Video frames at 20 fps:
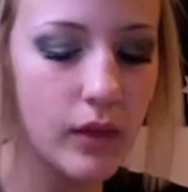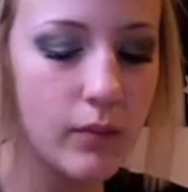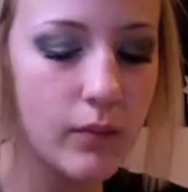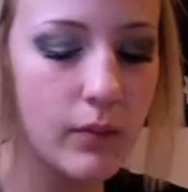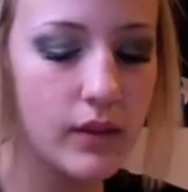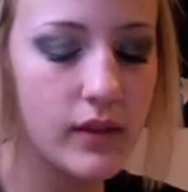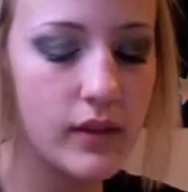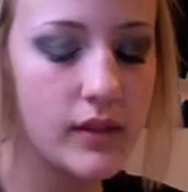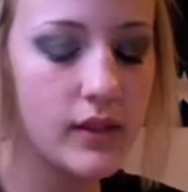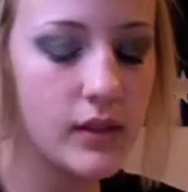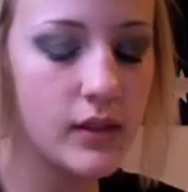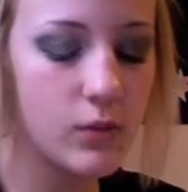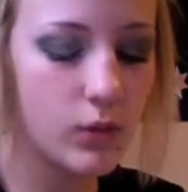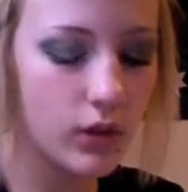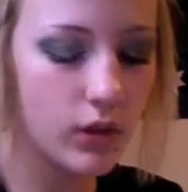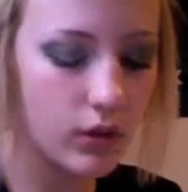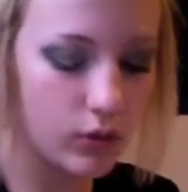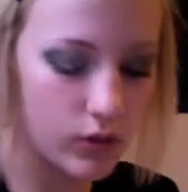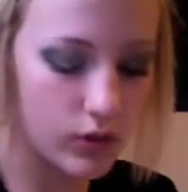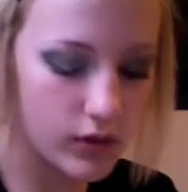but this is what
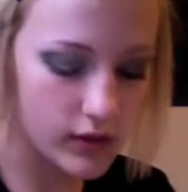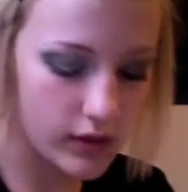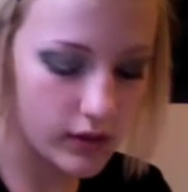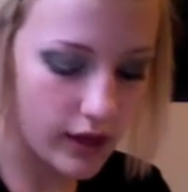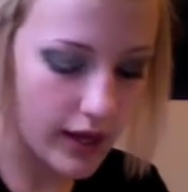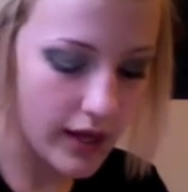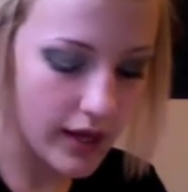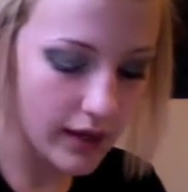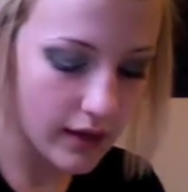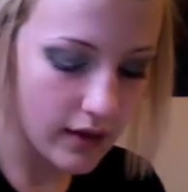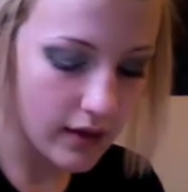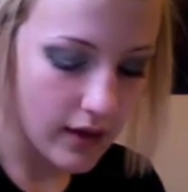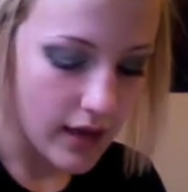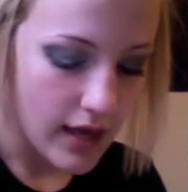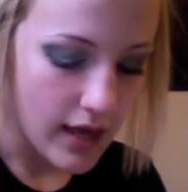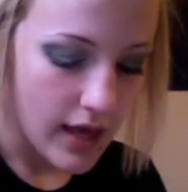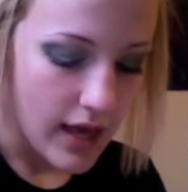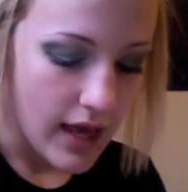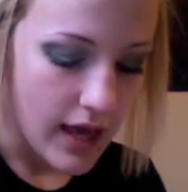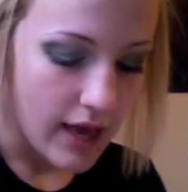it looks like.
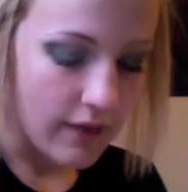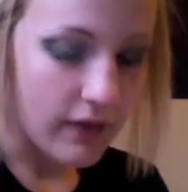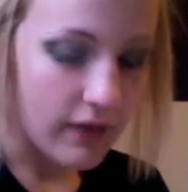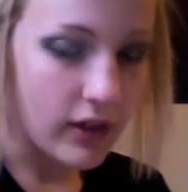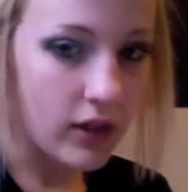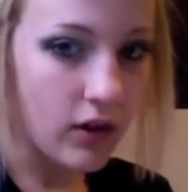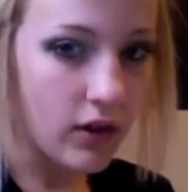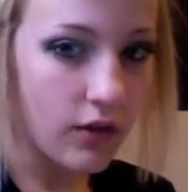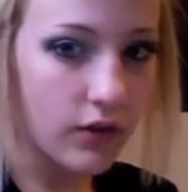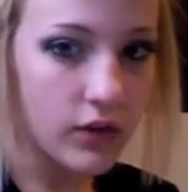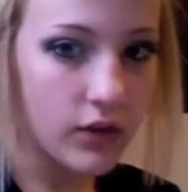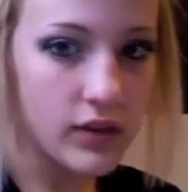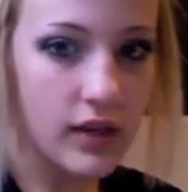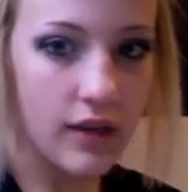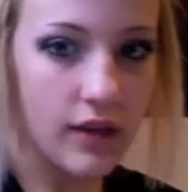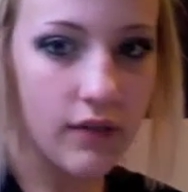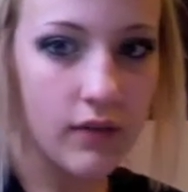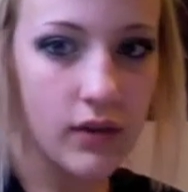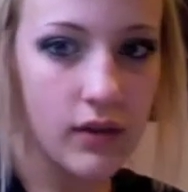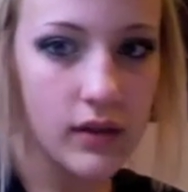If any of you
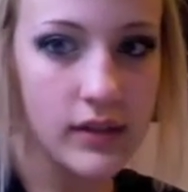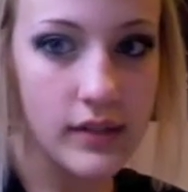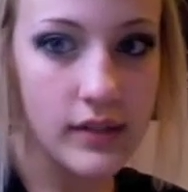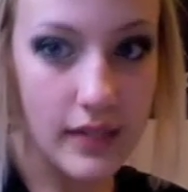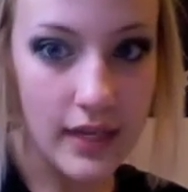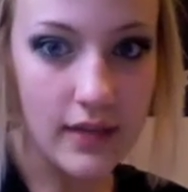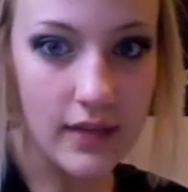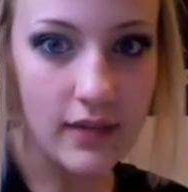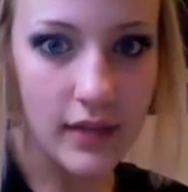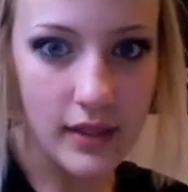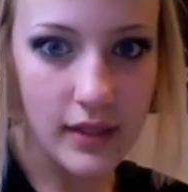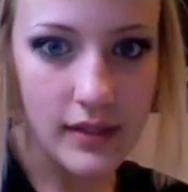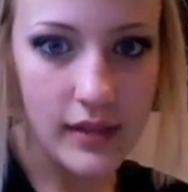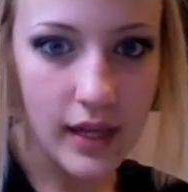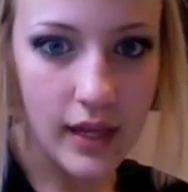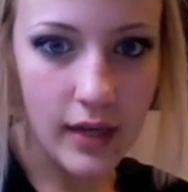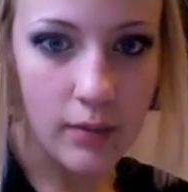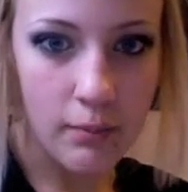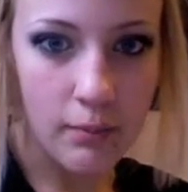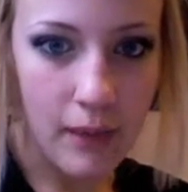have seen this
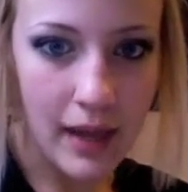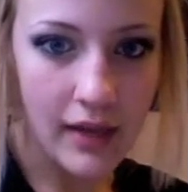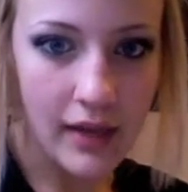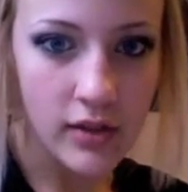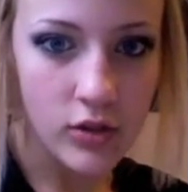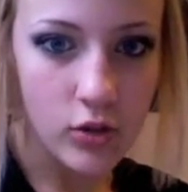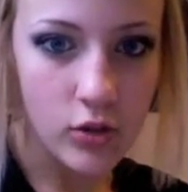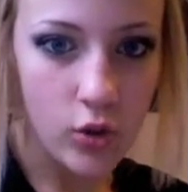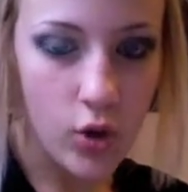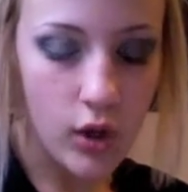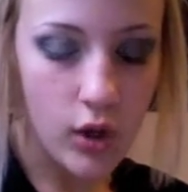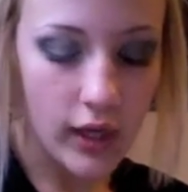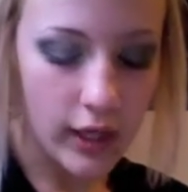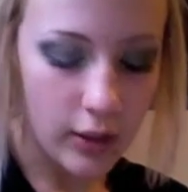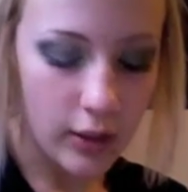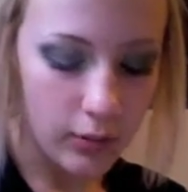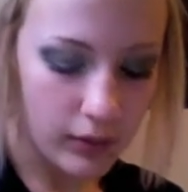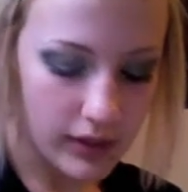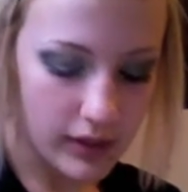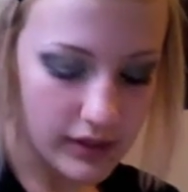at a MAC store, can
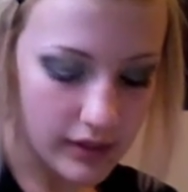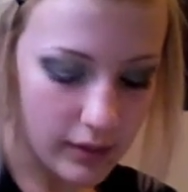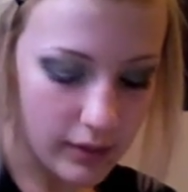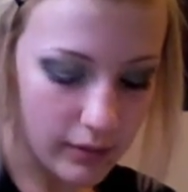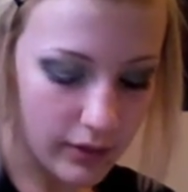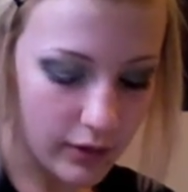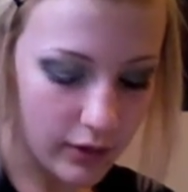you please let me